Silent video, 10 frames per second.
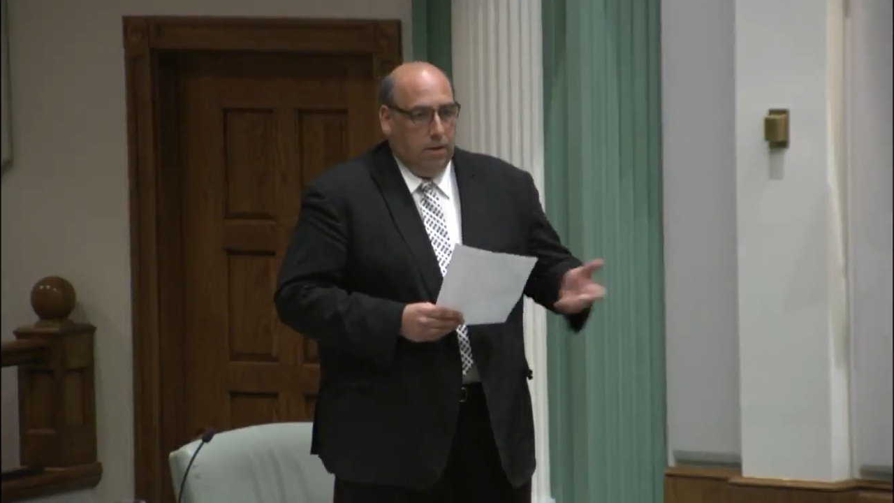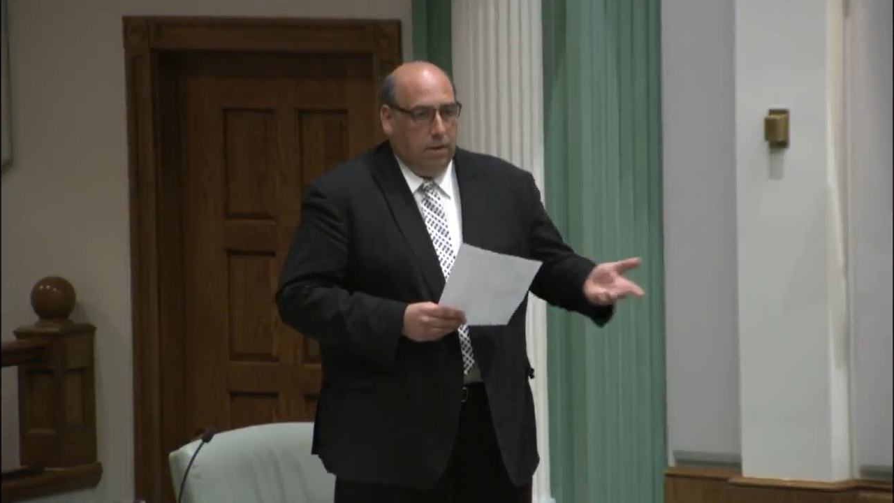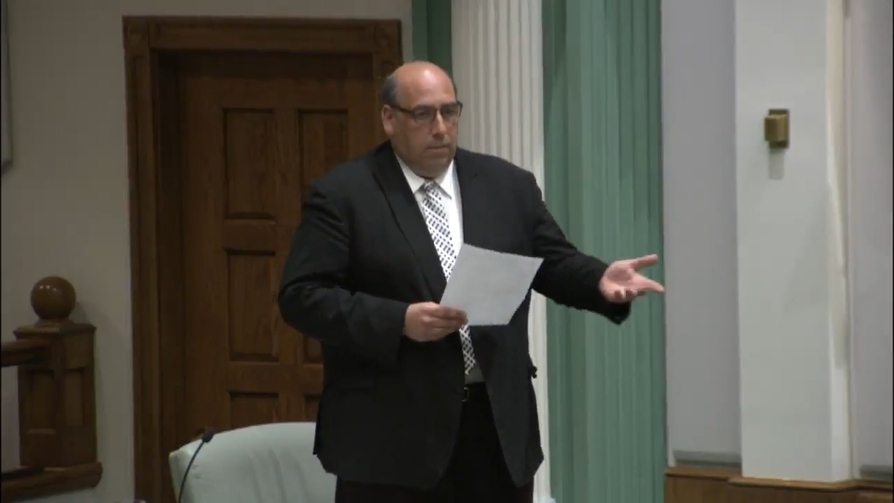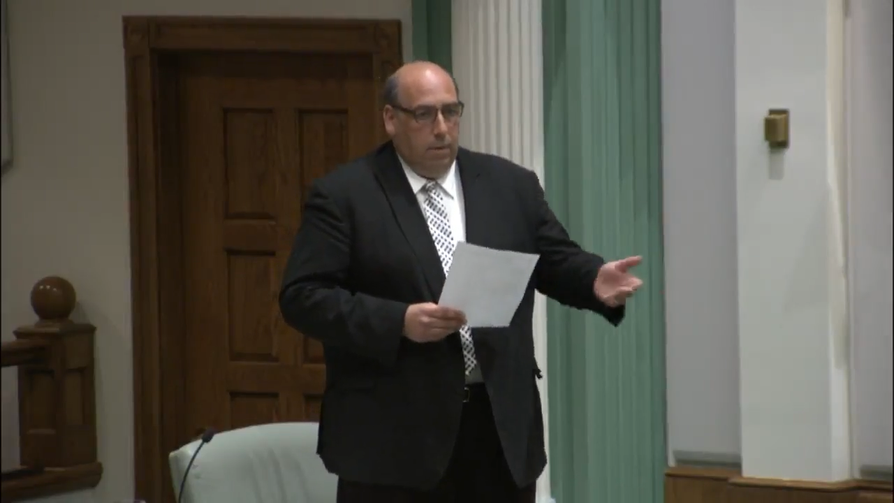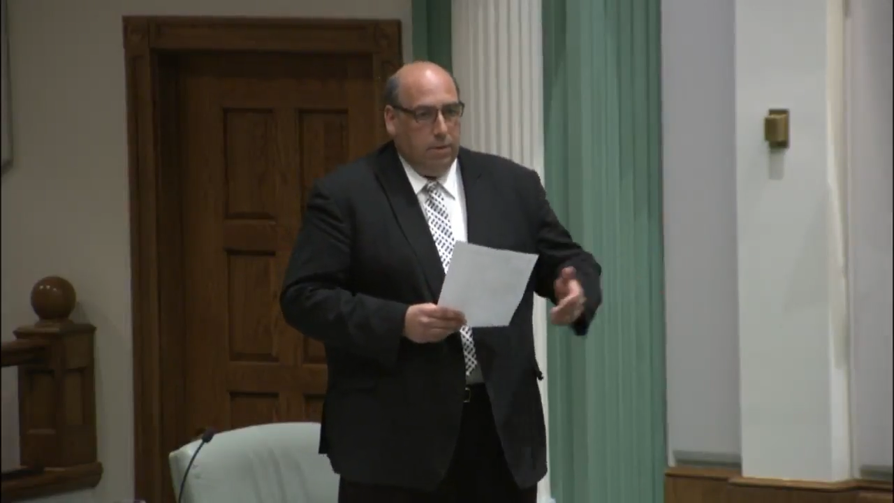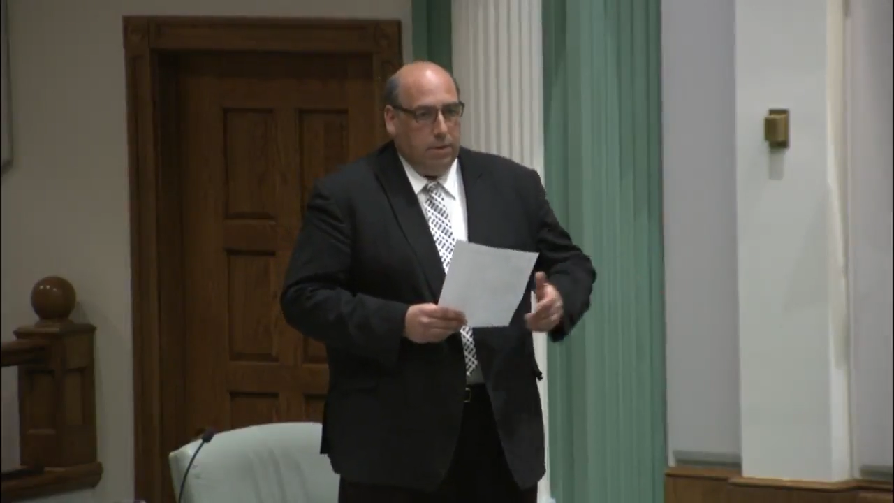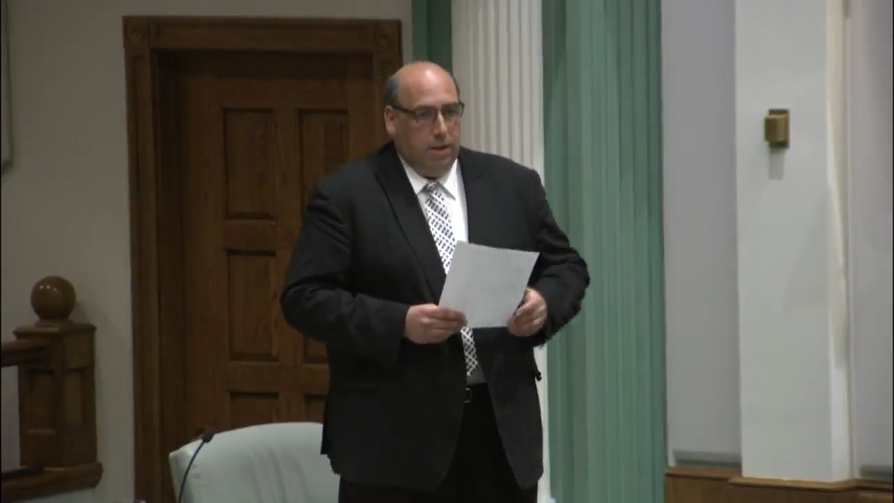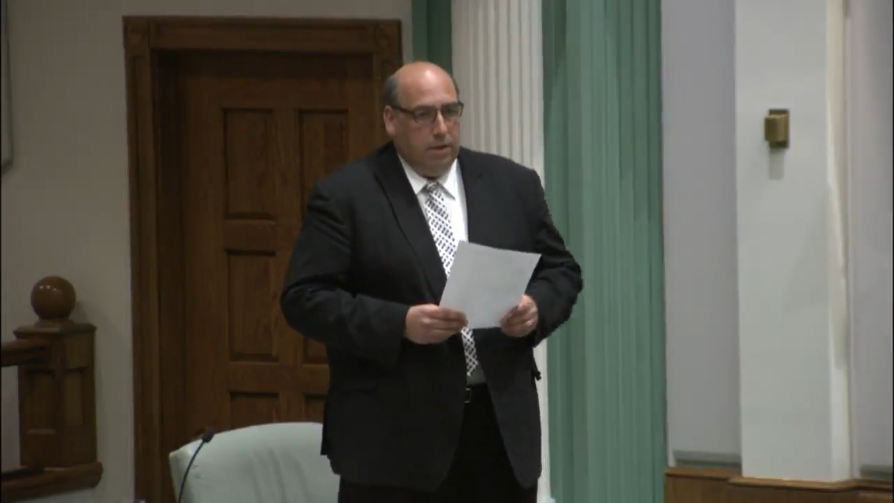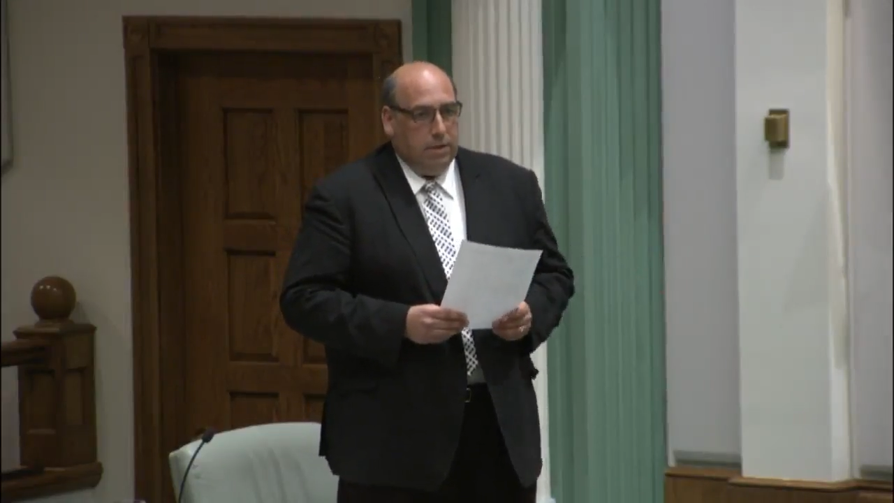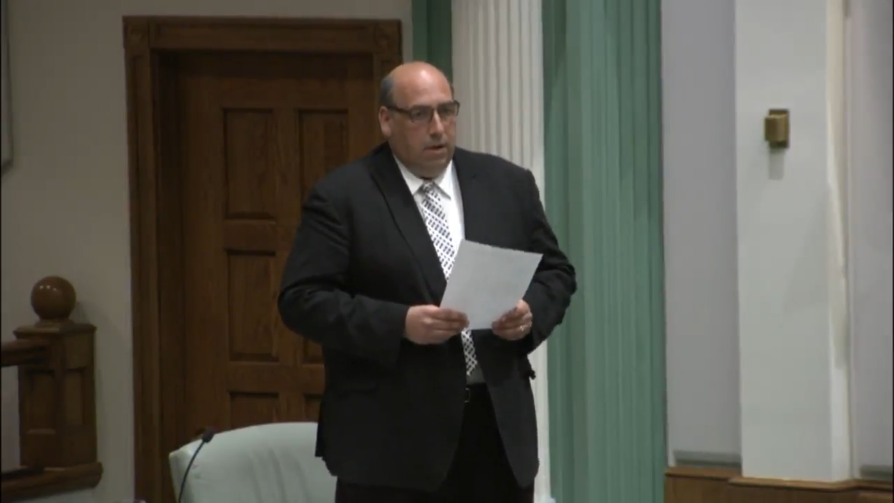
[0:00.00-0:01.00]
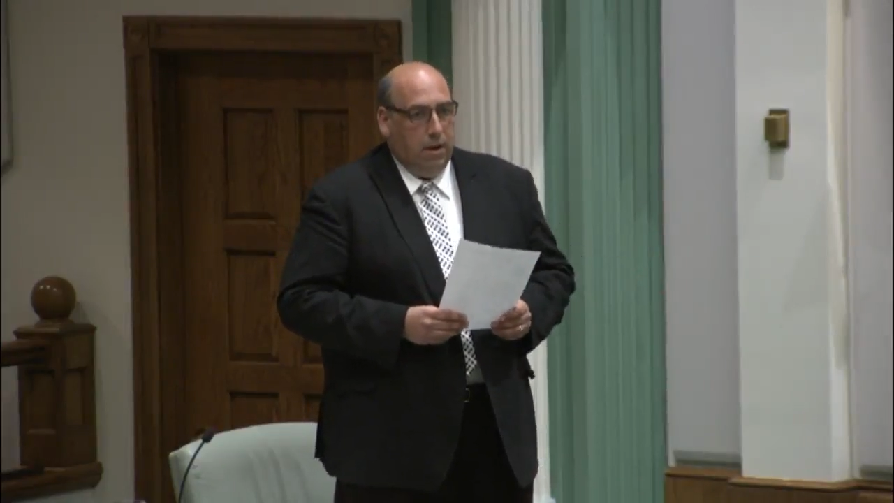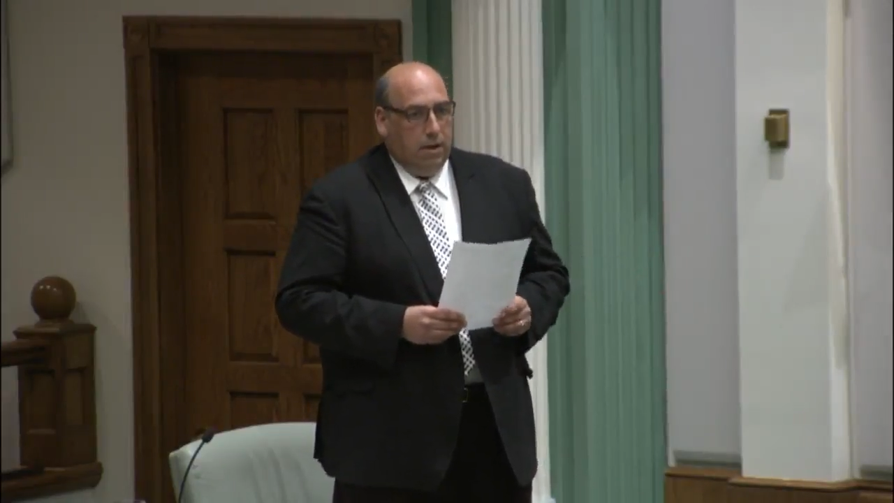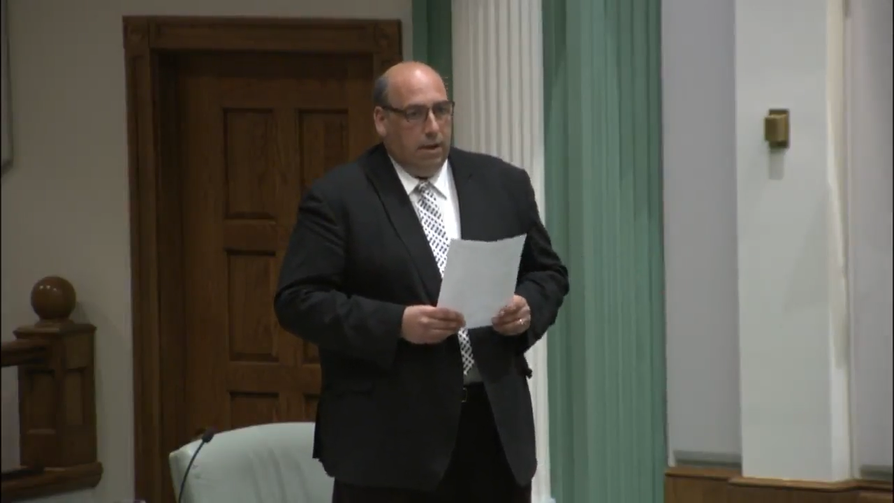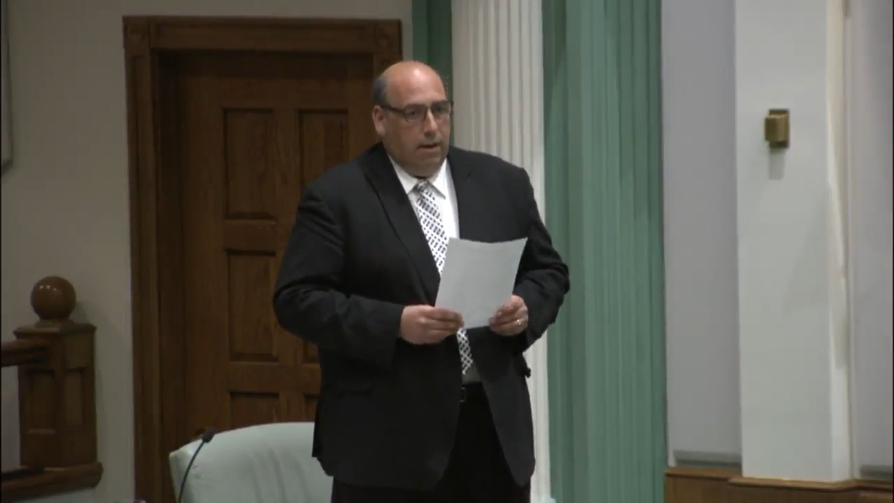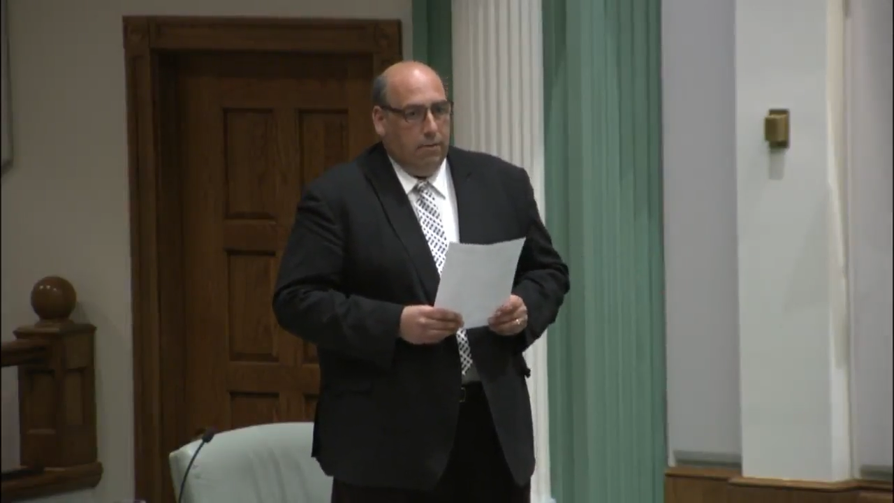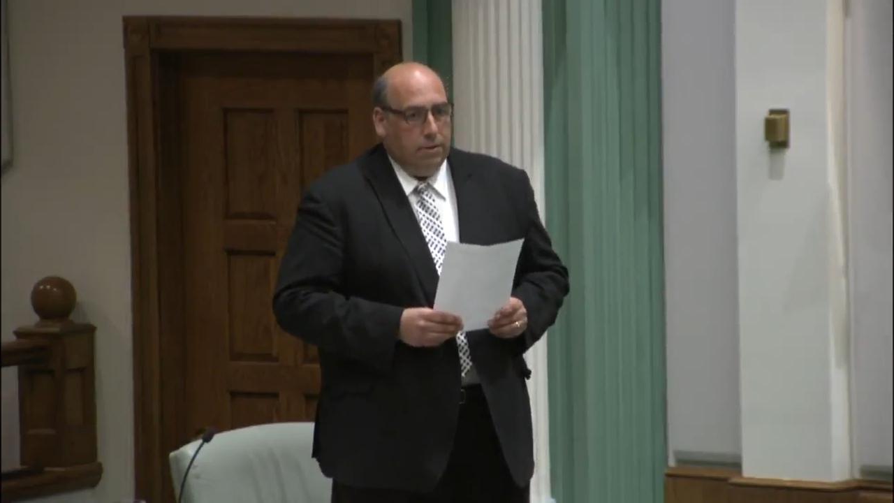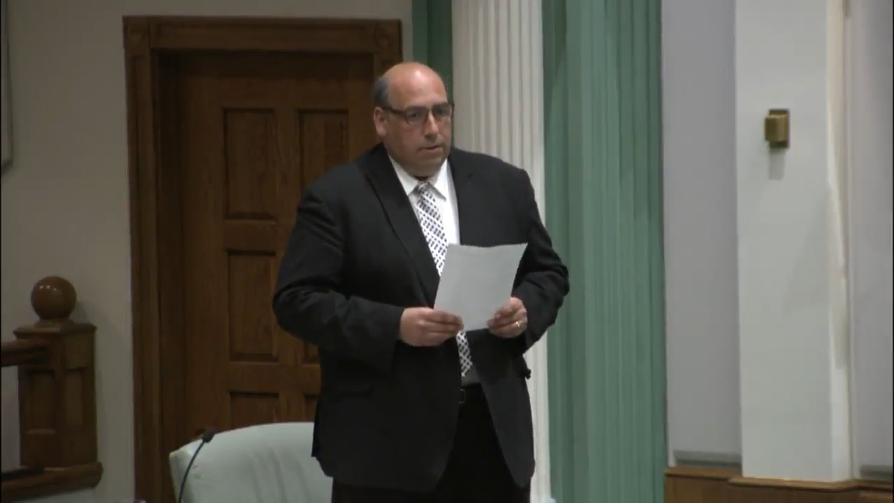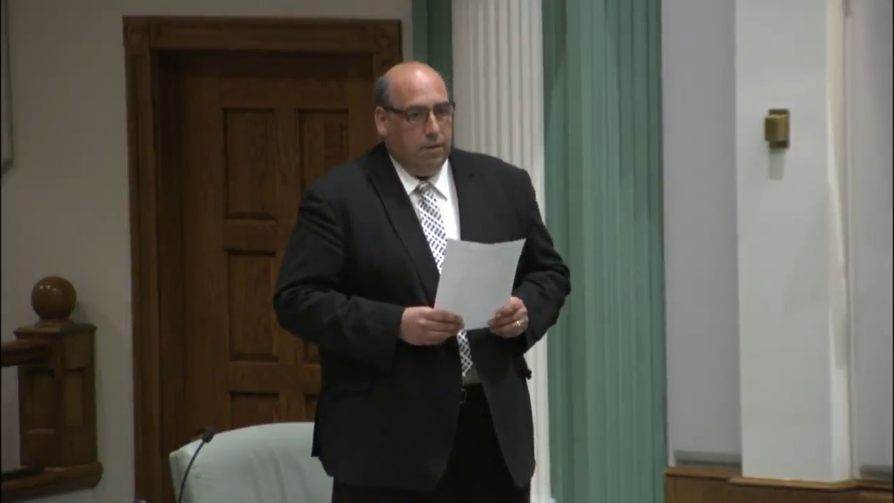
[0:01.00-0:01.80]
The members on this side of the House